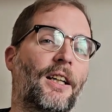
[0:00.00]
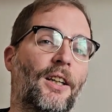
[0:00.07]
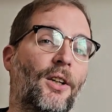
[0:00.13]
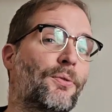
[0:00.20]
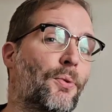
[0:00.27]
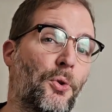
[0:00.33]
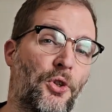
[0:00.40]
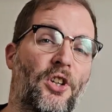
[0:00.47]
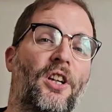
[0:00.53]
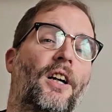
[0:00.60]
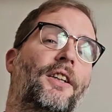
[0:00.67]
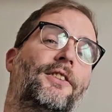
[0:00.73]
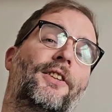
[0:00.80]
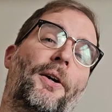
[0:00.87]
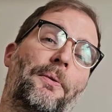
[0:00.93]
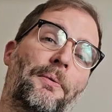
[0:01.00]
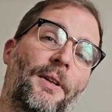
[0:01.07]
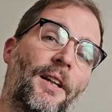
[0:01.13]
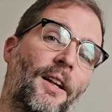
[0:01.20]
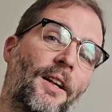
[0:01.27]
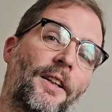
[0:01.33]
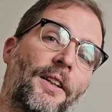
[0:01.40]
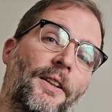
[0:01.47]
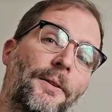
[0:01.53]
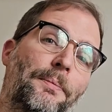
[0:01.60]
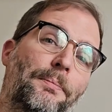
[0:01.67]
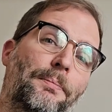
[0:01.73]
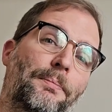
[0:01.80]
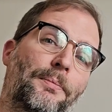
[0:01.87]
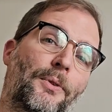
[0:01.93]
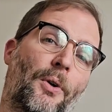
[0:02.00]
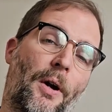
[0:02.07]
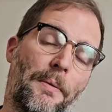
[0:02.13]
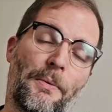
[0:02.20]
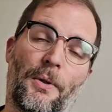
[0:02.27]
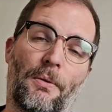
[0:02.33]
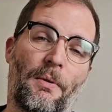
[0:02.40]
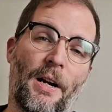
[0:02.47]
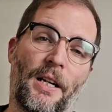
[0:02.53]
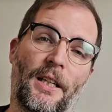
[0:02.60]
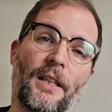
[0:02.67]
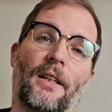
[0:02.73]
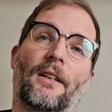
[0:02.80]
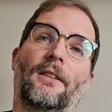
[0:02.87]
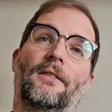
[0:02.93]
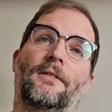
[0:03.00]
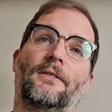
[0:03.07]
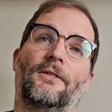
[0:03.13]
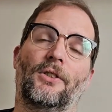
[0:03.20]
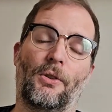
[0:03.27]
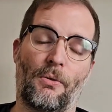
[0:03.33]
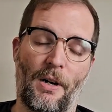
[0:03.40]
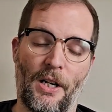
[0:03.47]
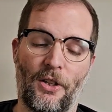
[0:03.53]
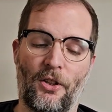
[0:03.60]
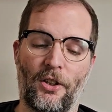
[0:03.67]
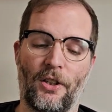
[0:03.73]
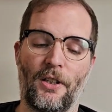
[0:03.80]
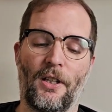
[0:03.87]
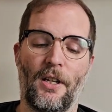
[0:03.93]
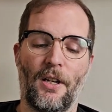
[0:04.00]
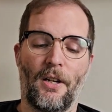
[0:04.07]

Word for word: Unfortunately, I don't really like the Kramer and Reading narration.